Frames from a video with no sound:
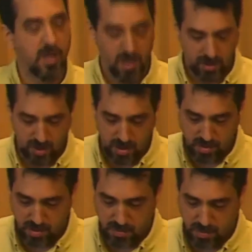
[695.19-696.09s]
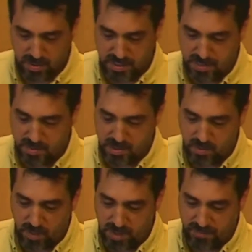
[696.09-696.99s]
longer and more damaging
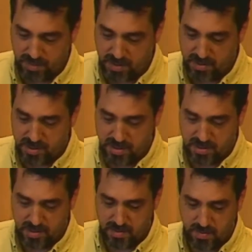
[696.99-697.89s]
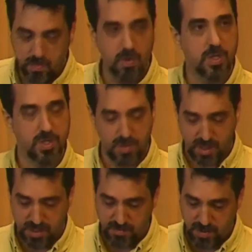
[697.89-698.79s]
wildfire seasons, more
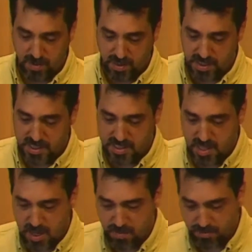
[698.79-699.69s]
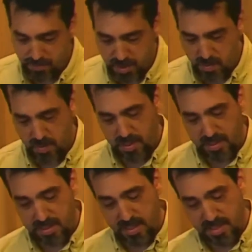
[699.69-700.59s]
destructive hurricanes, more frequent and
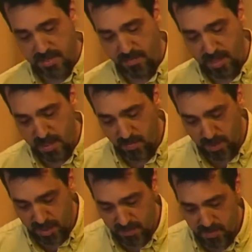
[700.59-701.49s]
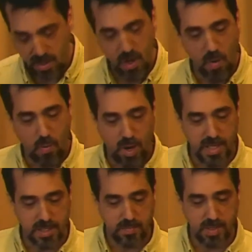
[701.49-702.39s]
intensive heat waves,
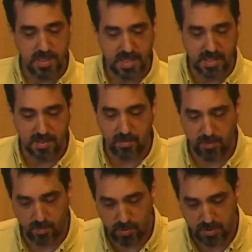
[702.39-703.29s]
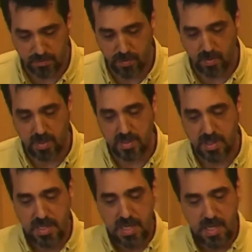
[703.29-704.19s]
widespread deaths of the world's forest,
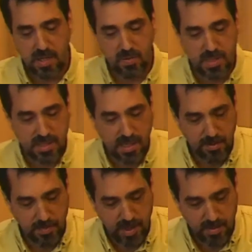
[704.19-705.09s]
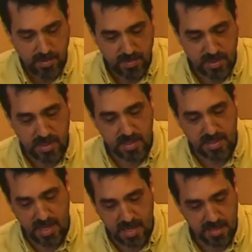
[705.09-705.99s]
increased health problems such as
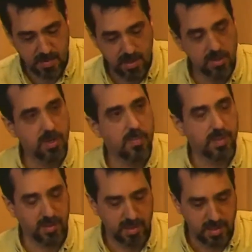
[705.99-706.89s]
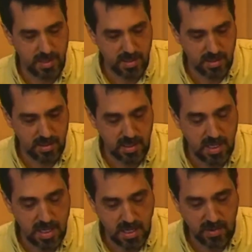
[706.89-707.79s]
asthma and tropical diseases,
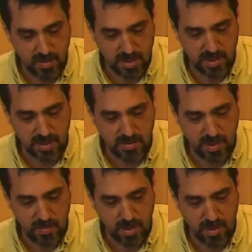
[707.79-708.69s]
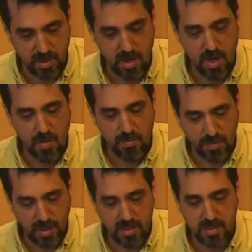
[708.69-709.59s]
increased extreme weather,
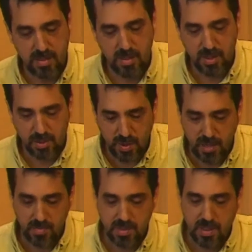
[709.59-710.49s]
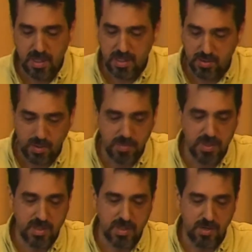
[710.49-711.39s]
floods, droughts,
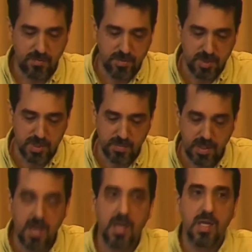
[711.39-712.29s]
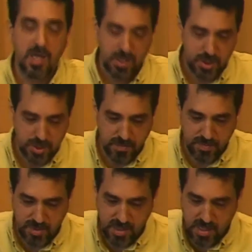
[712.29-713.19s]
disruptions in our food supply,
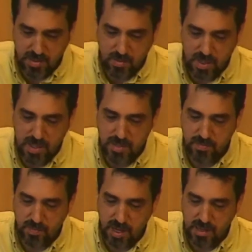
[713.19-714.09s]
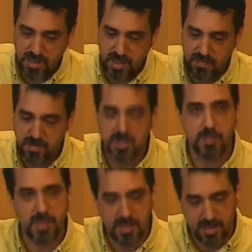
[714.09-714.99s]
shift in the range of wildlife,
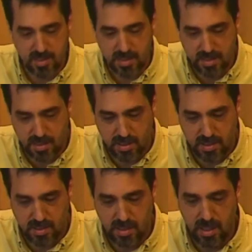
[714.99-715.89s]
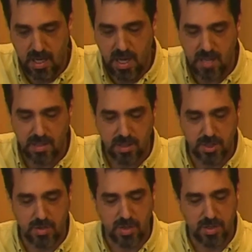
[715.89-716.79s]
species extinction, and the
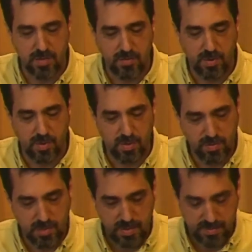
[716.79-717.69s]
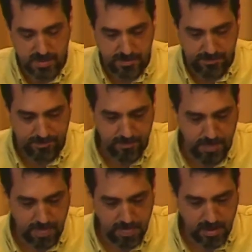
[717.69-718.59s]
destruction of coral reefs.
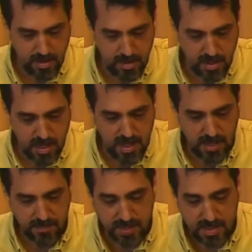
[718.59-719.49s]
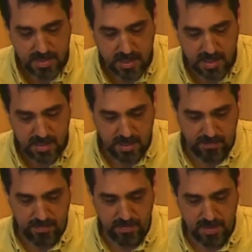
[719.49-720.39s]
And if that's not enough,
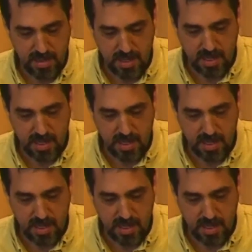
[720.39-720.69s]
the United